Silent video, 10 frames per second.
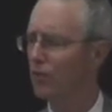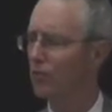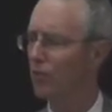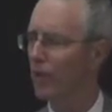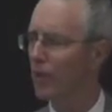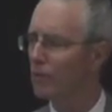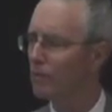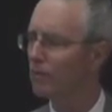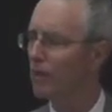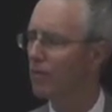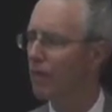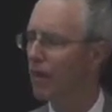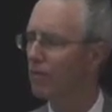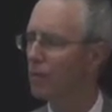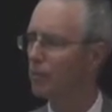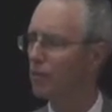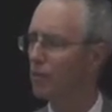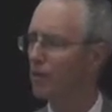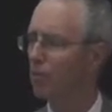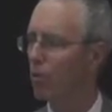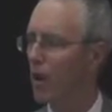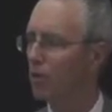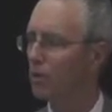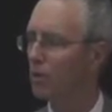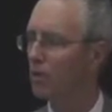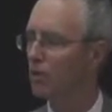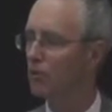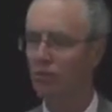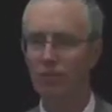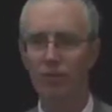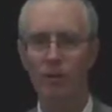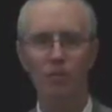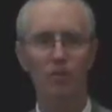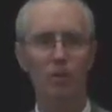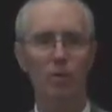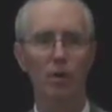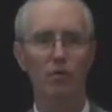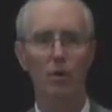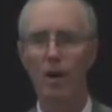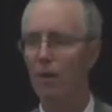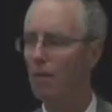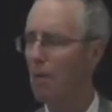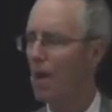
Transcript: so that valve up there, that's probably a good 6-7 foot above ground.